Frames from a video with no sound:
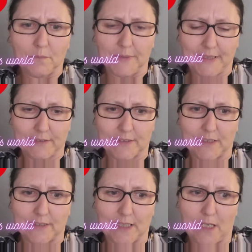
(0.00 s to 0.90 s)
my
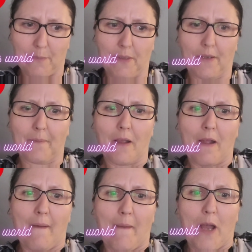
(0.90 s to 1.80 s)
downstairs neighbour,
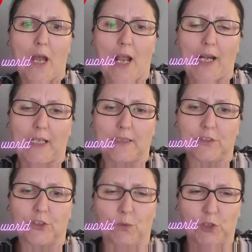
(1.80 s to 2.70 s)

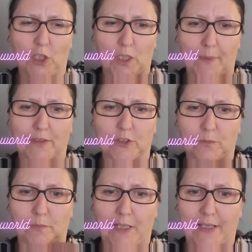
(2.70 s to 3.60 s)
and she was talking about
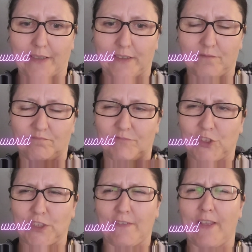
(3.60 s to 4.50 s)
some, like,
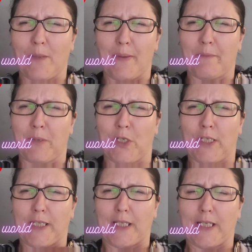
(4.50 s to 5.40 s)
she goes, I felt a bit
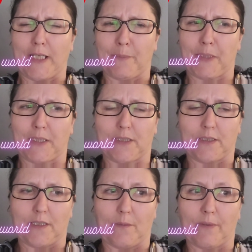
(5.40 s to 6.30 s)
burny then, I
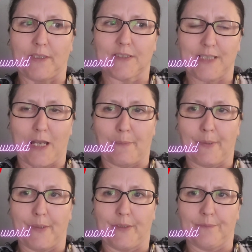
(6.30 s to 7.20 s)
went, that's
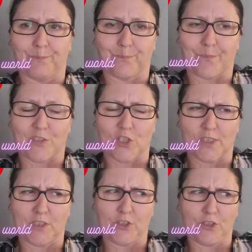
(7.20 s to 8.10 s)
heartburn. She
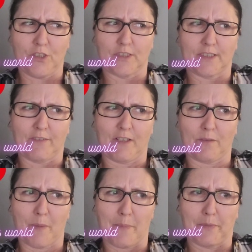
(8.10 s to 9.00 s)
goes, are you sure? Because I
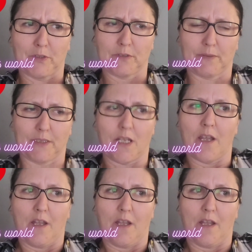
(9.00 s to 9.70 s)
felt a bit blood. I went,